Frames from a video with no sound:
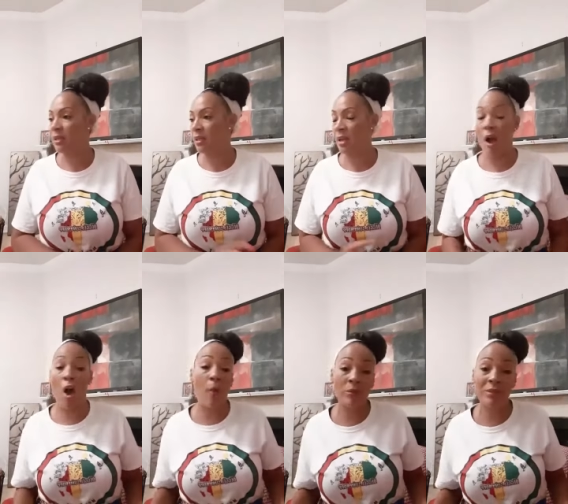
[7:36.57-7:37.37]

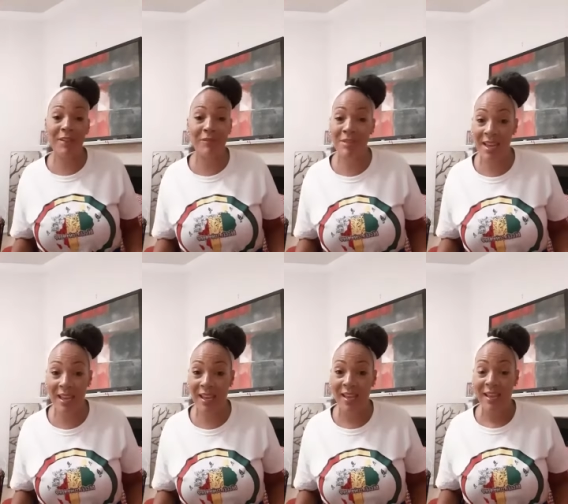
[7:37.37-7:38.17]
almost every
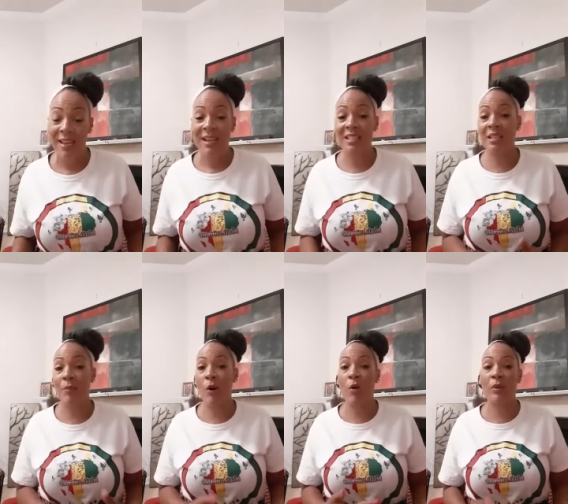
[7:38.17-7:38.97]
day because I'm
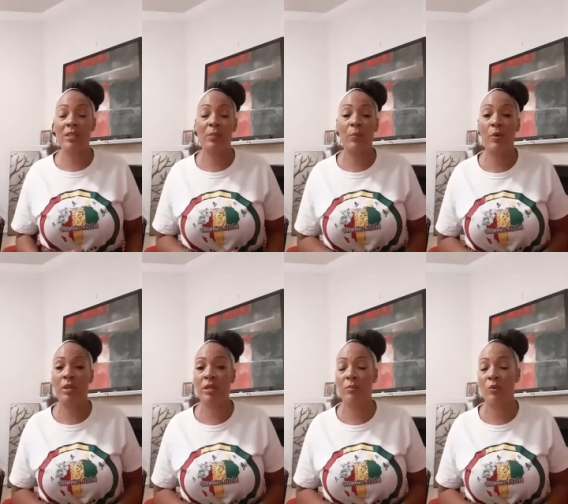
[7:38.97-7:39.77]
always
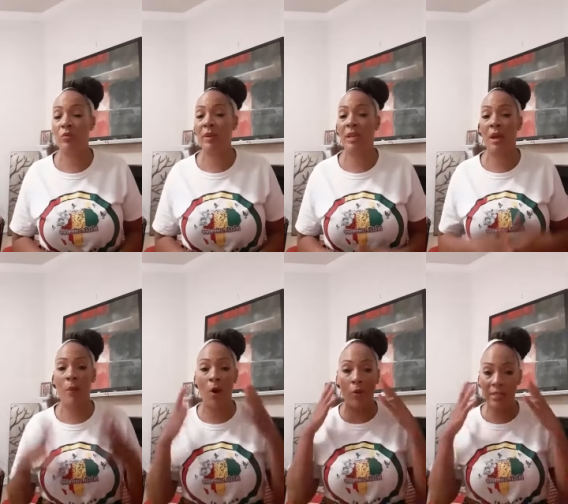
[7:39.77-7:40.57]
supporting the movement. I'm
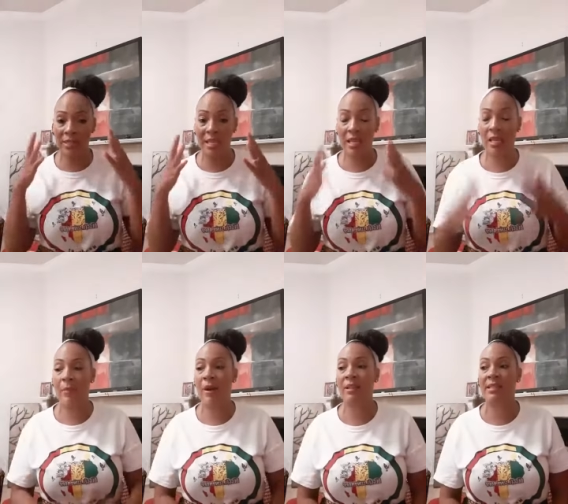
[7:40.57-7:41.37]
always thinking
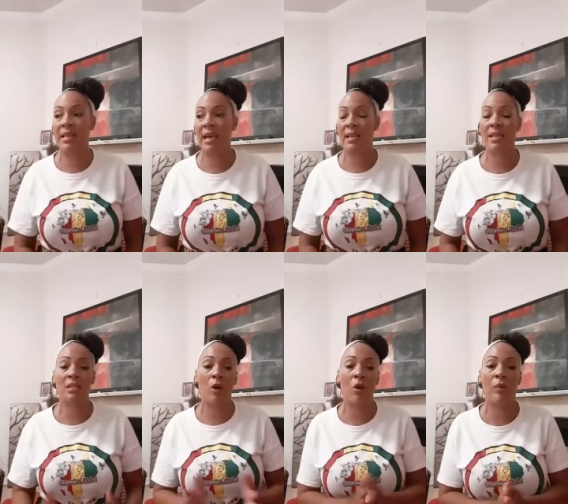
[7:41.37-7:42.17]
about Asani. He's
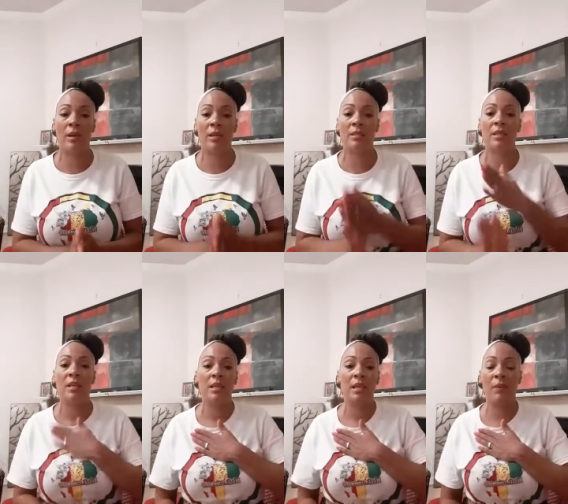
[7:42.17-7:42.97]
always
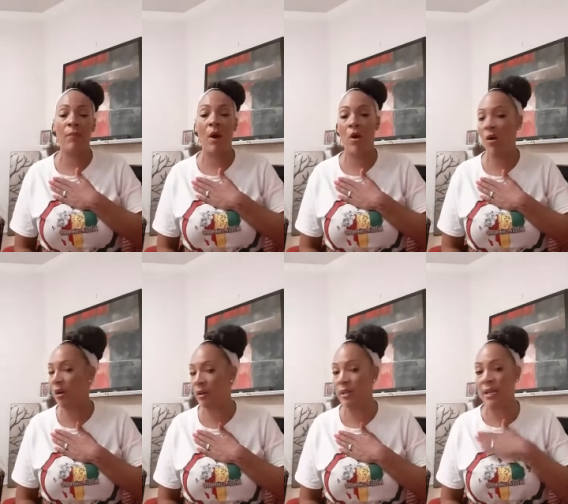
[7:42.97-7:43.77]
in my
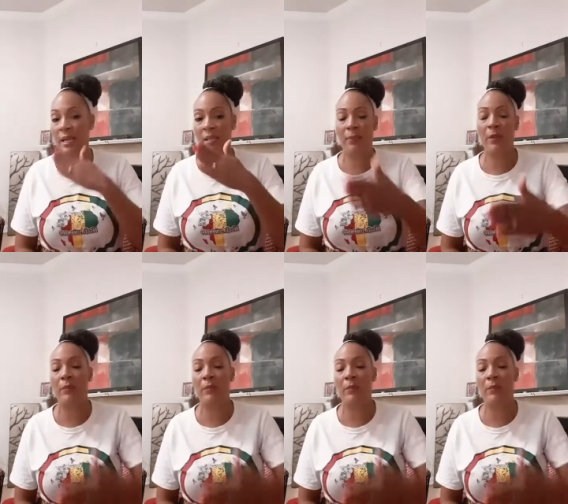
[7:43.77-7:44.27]
heart and the people.